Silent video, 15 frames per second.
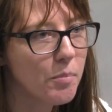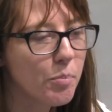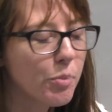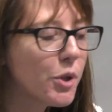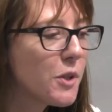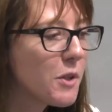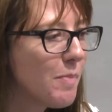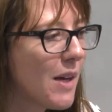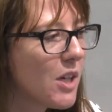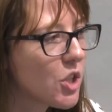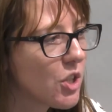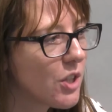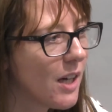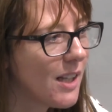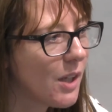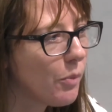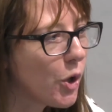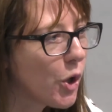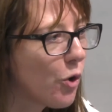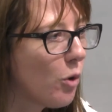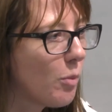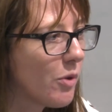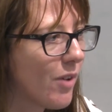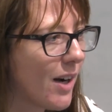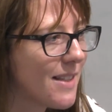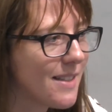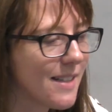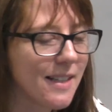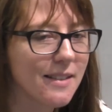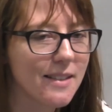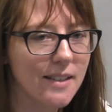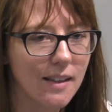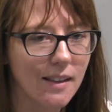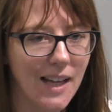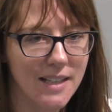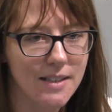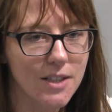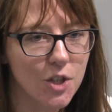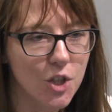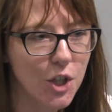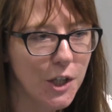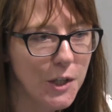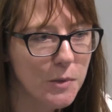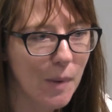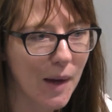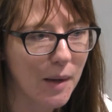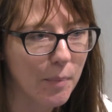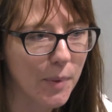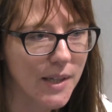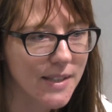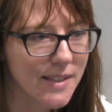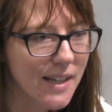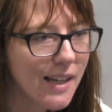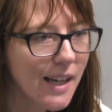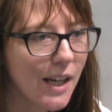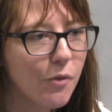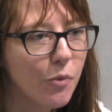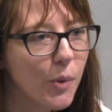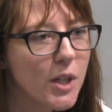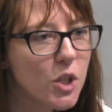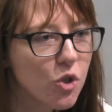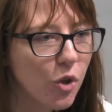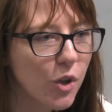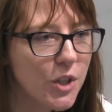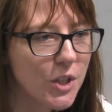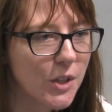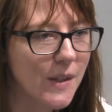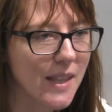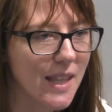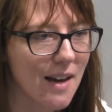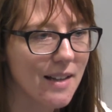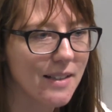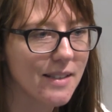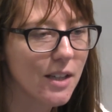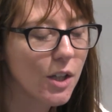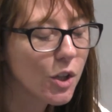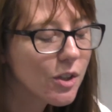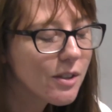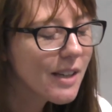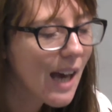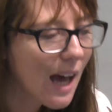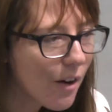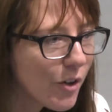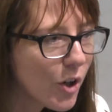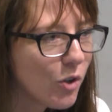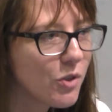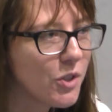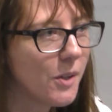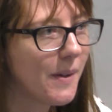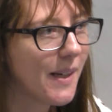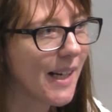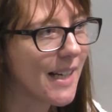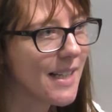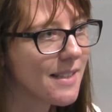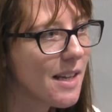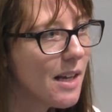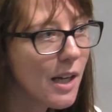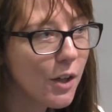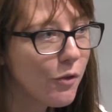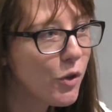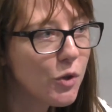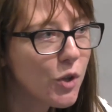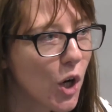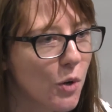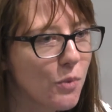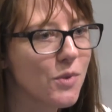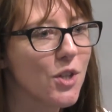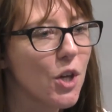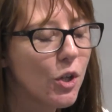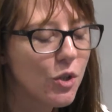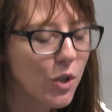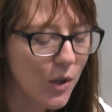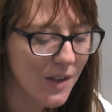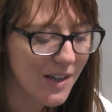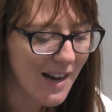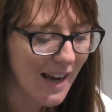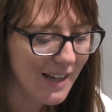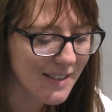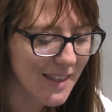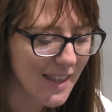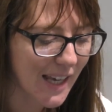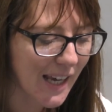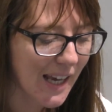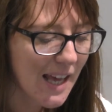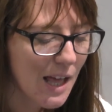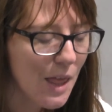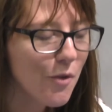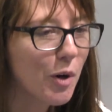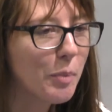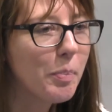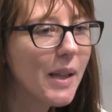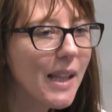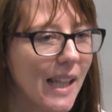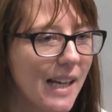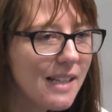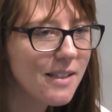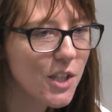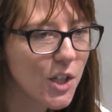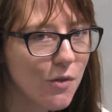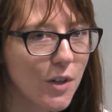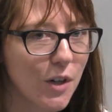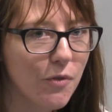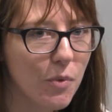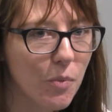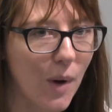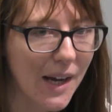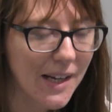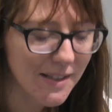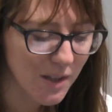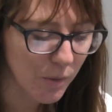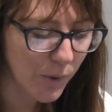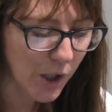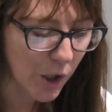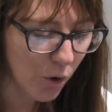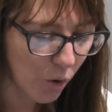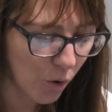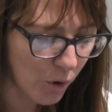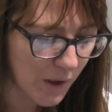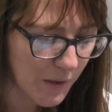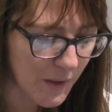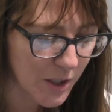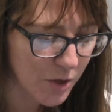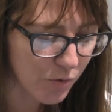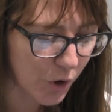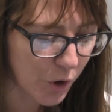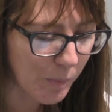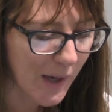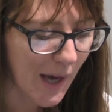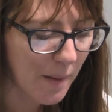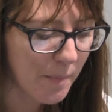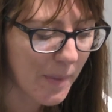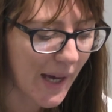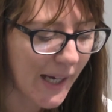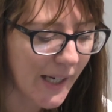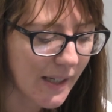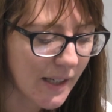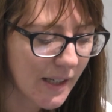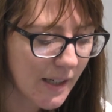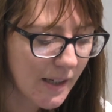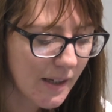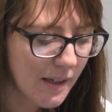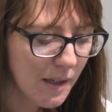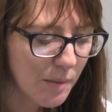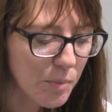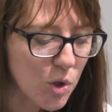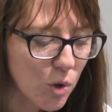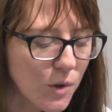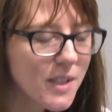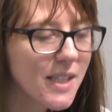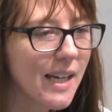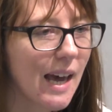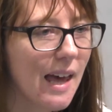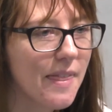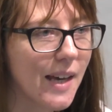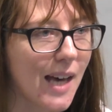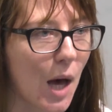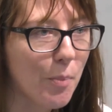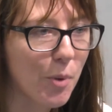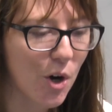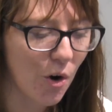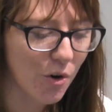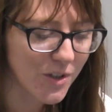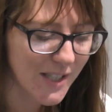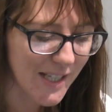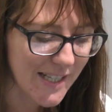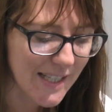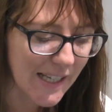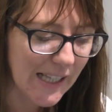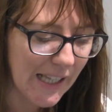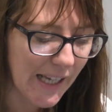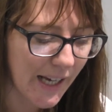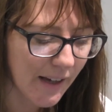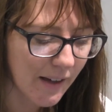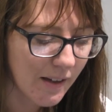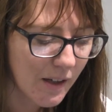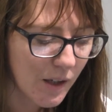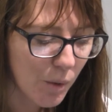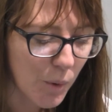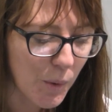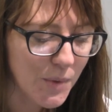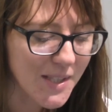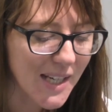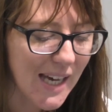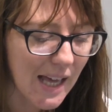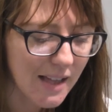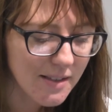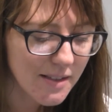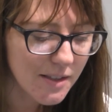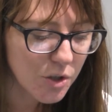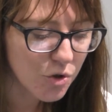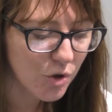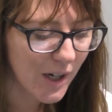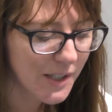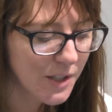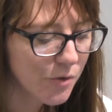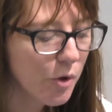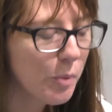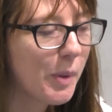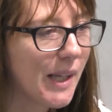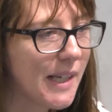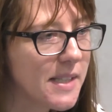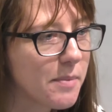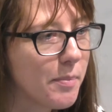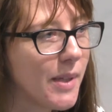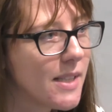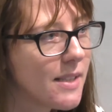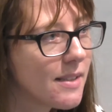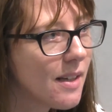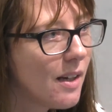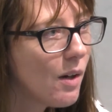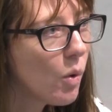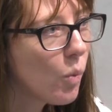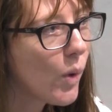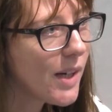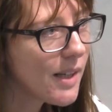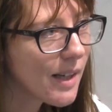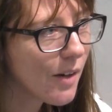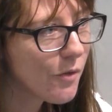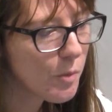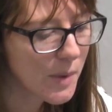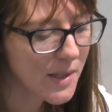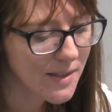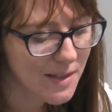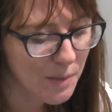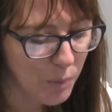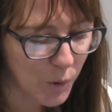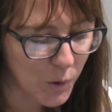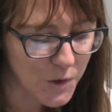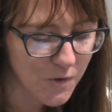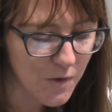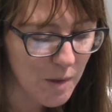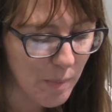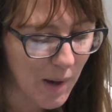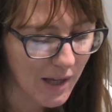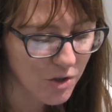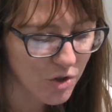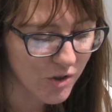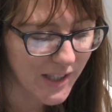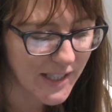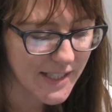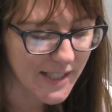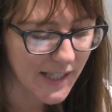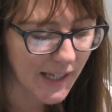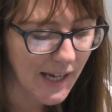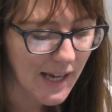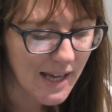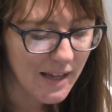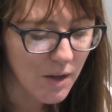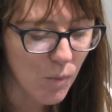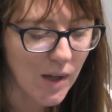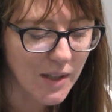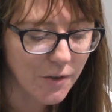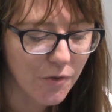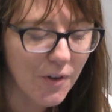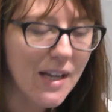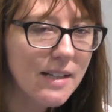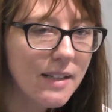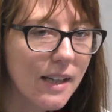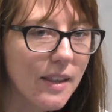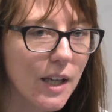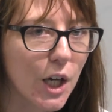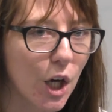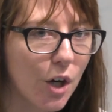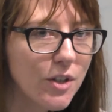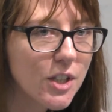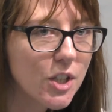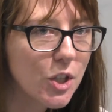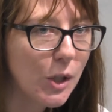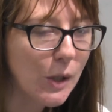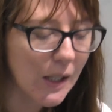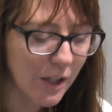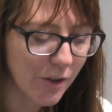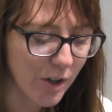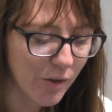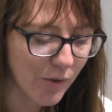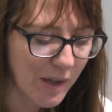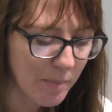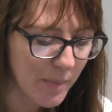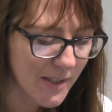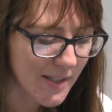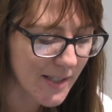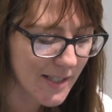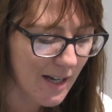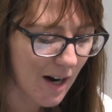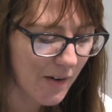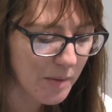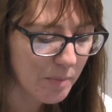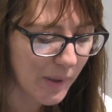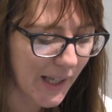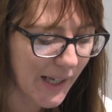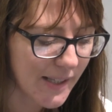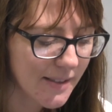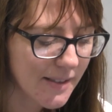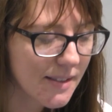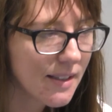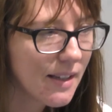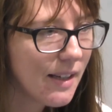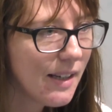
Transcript: Bruce mentioned earlier we could all be writing letters to newspapers. If we enjoy doing that, carry on doing it. If you don't, do the next thing. There are plenty of different ways that we can all in this room campaign. But altogether, our priorities are clear. We want to cancel Trident replacement, win government support for the ban treaty, while defending the current nuclear agreements that are in place.